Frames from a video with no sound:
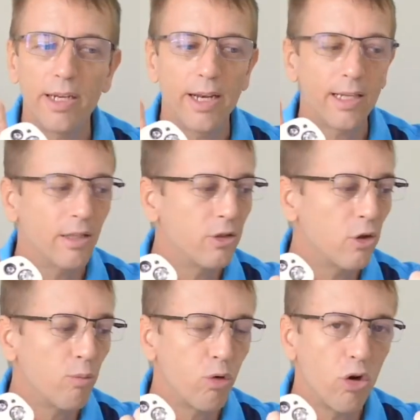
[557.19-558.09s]
connected to
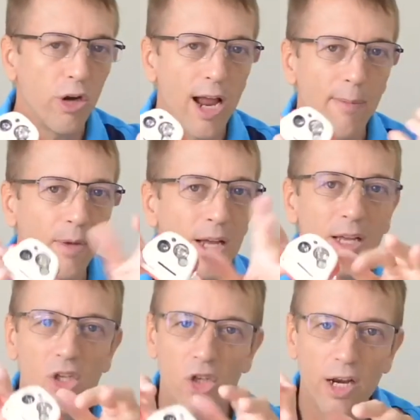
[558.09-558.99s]
the program,
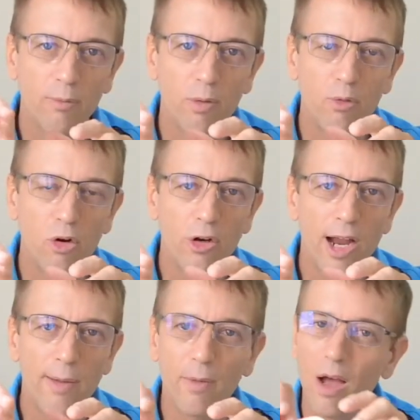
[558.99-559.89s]
set up the
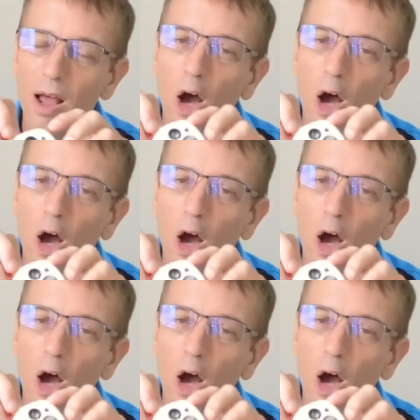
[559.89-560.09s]
program.